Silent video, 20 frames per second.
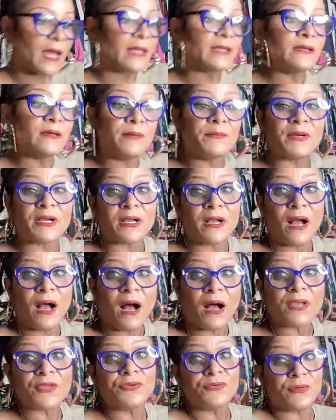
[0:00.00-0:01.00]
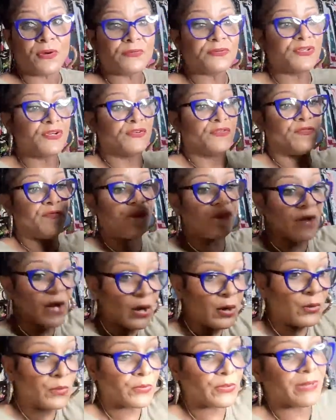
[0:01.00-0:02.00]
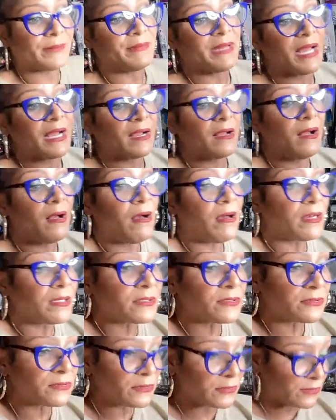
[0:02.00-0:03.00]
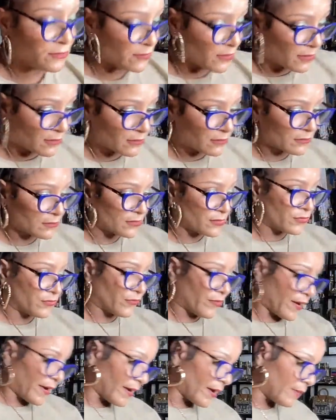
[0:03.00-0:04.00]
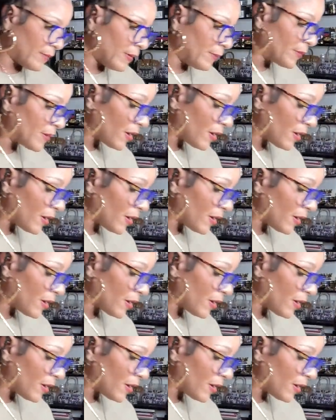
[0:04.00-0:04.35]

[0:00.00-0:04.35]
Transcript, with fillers: I I'm gonna call you on your phone. I'm not calling you on the gram. I'm gonna